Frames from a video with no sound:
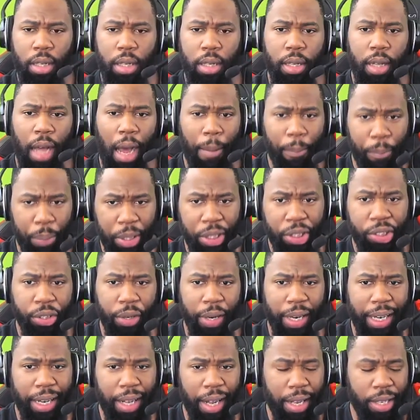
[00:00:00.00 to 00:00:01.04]
I'm pretty sure he
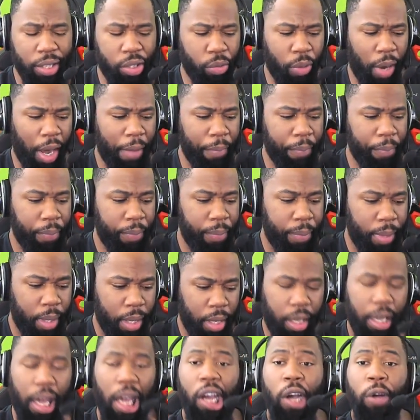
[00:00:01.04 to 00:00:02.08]
does, right?
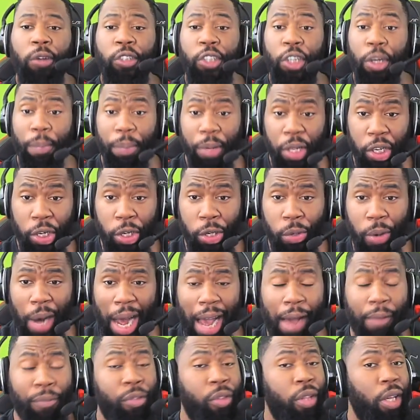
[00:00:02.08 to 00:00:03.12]
Okay, Gogeta blue. I
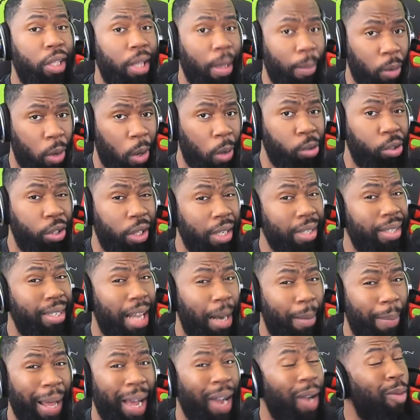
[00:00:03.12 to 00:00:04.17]
have the double Gogeta set up
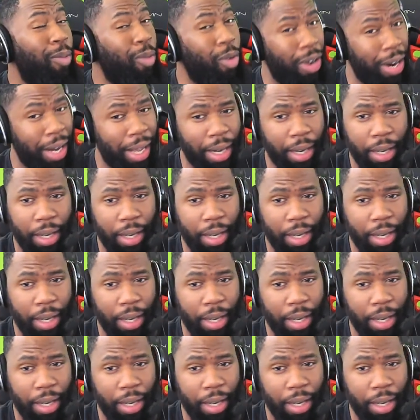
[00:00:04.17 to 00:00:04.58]
like I wanted.